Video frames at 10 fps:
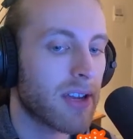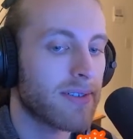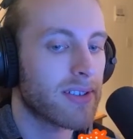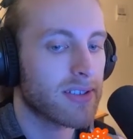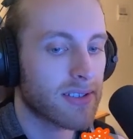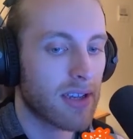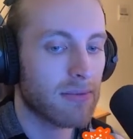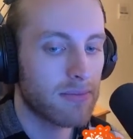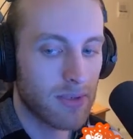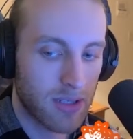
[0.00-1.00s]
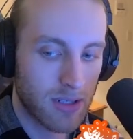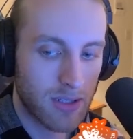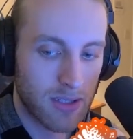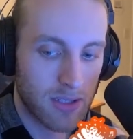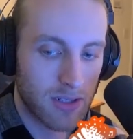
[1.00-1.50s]
life to this game?
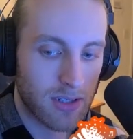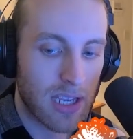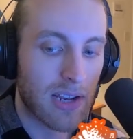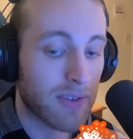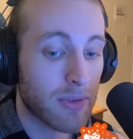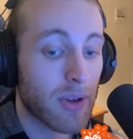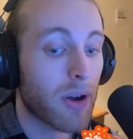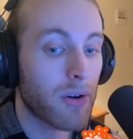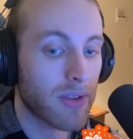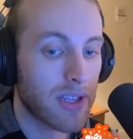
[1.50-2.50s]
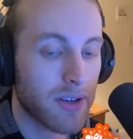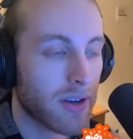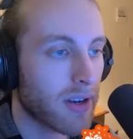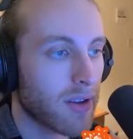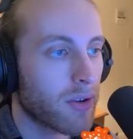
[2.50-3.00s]
And if you don't, then
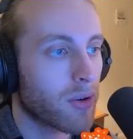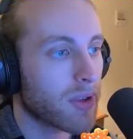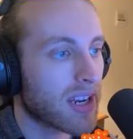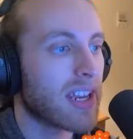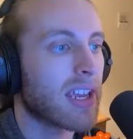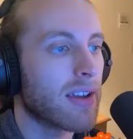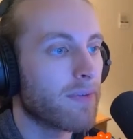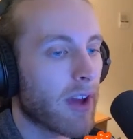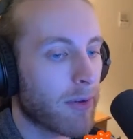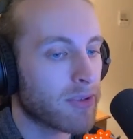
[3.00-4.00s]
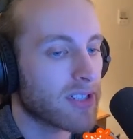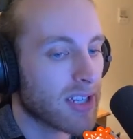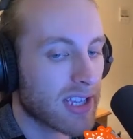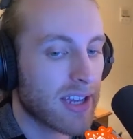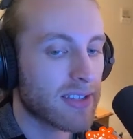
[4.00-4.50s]
you're only going to get
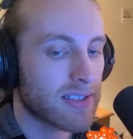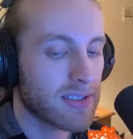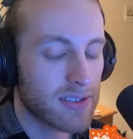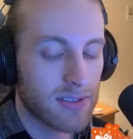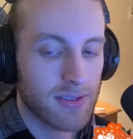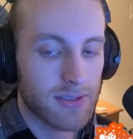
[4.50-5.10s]
5% of the content.